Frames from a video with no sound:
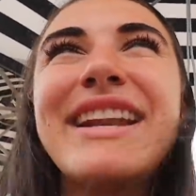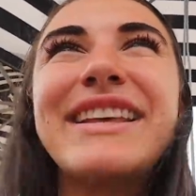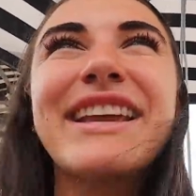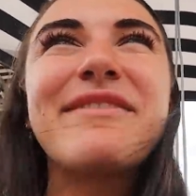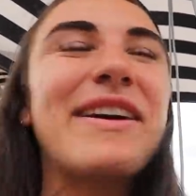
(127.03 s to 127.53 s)
And he
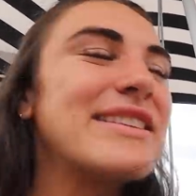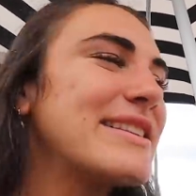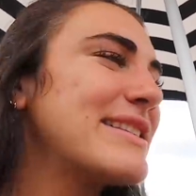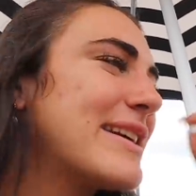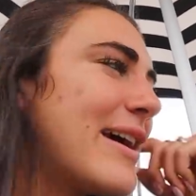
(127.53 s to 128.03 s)
like invites
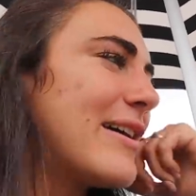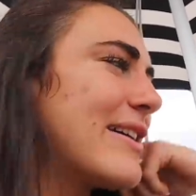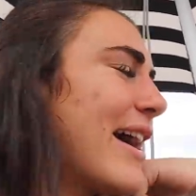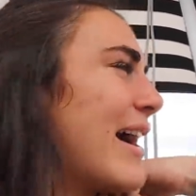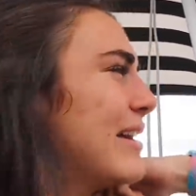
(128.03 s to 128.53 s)
us to go.
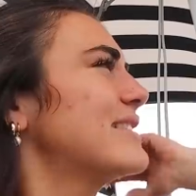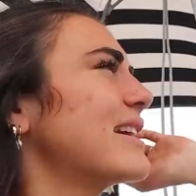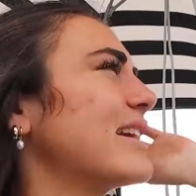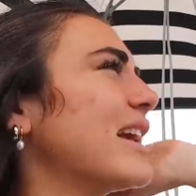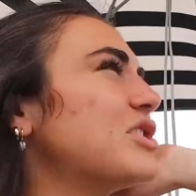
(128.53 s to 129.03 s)
Yeah. It's
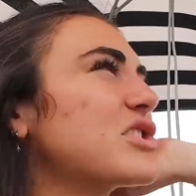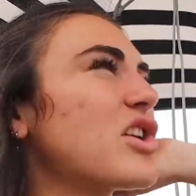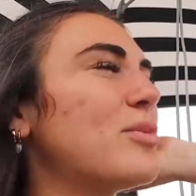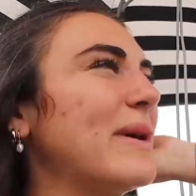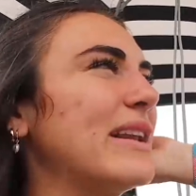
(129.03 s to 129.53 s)
like, it just
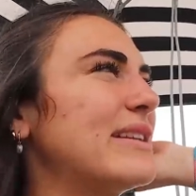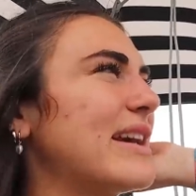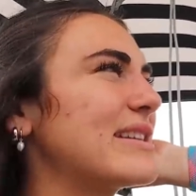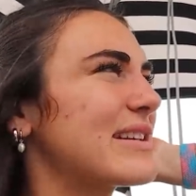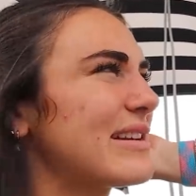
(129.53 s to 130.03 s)
opened
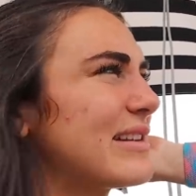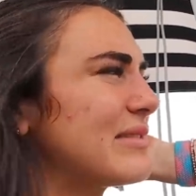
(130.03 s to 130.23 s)
as a...